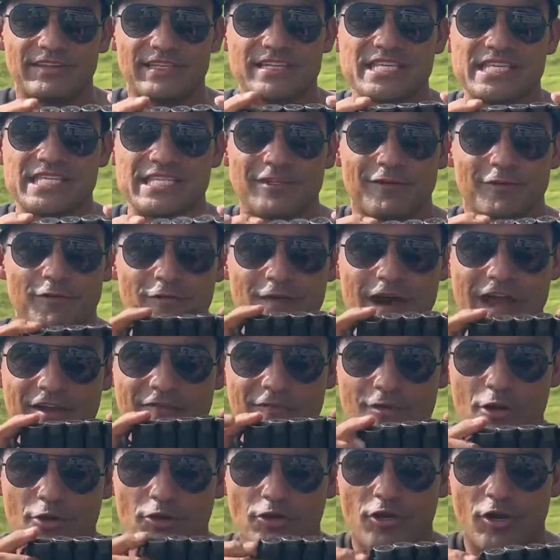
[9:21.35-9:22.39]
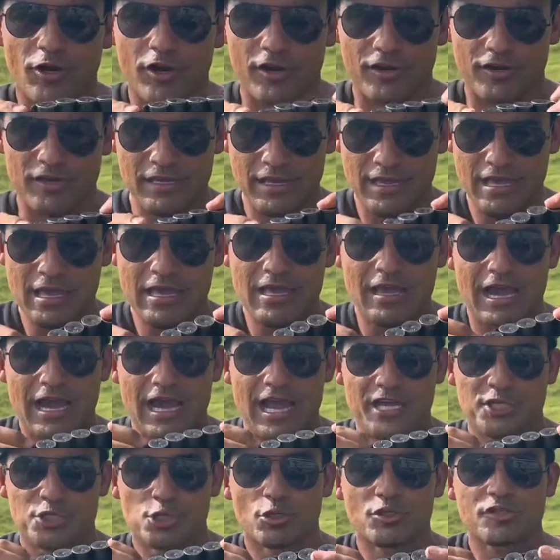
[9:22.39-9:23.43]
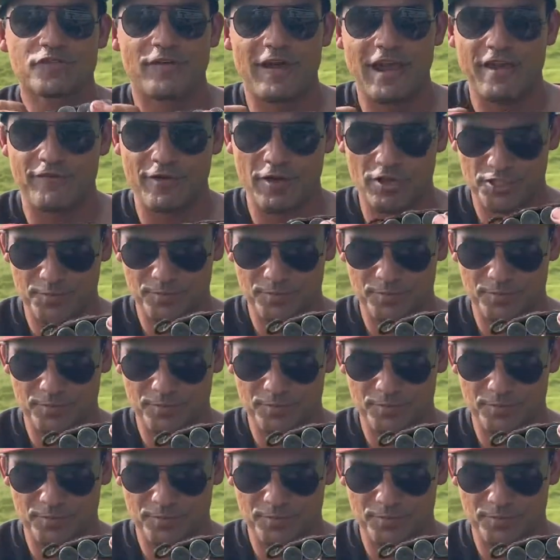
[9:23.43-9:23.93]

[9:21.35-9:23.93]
This is a 5-round card. I chose 5 rounds